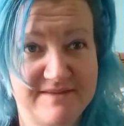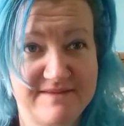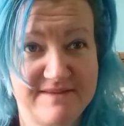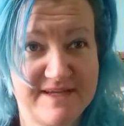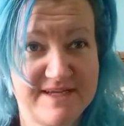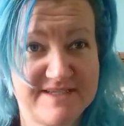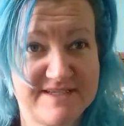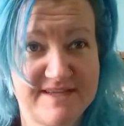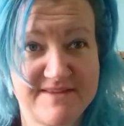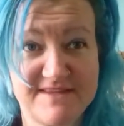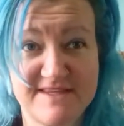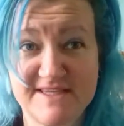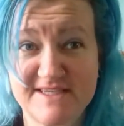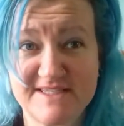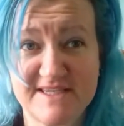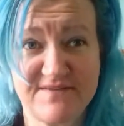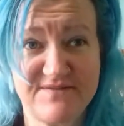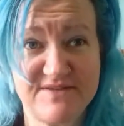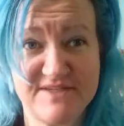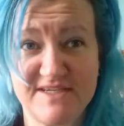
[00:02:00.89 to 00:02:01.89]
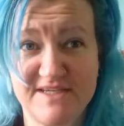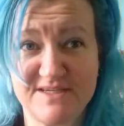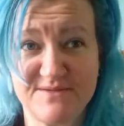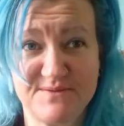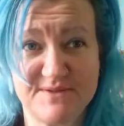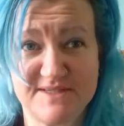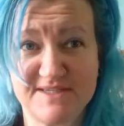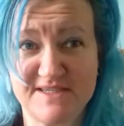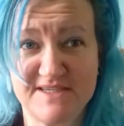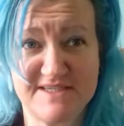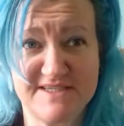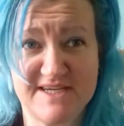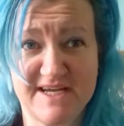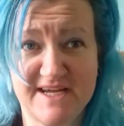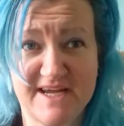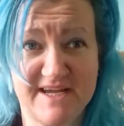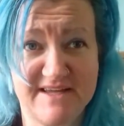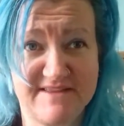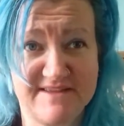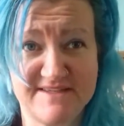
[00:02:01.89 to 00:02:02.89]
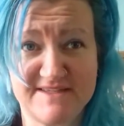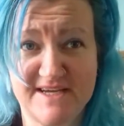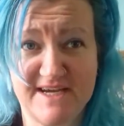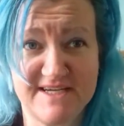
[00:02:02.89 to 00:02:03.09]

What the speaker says: they said that the 70s was the decade that